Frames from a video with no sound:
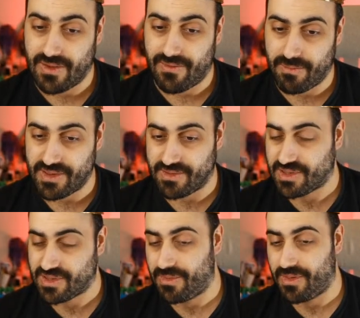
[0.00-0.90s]
I'm missing
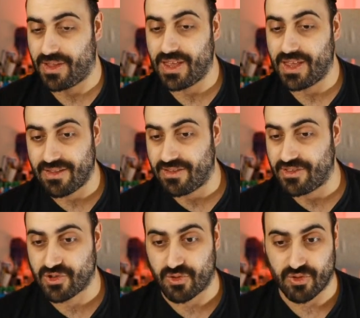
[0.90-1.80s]
something in the
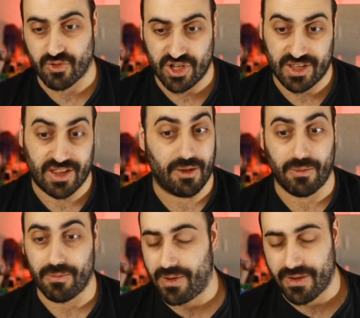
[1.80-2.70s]
Discord chat, and I
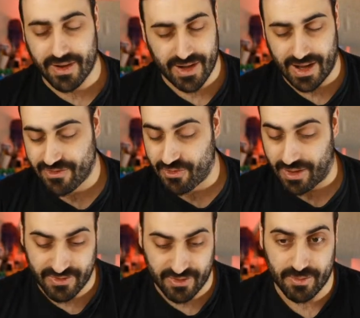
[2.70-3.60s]
will be very glad to
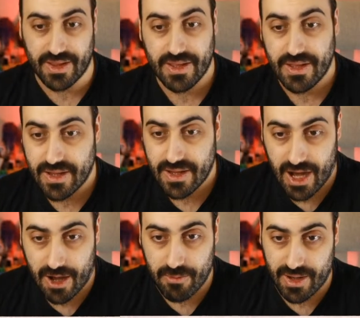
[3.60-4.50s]
answer. But
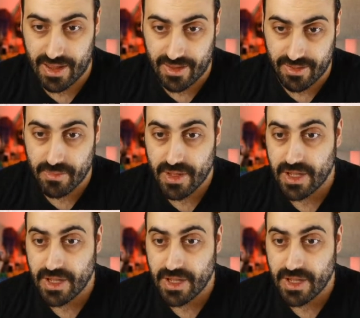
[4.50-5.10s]
I really like them.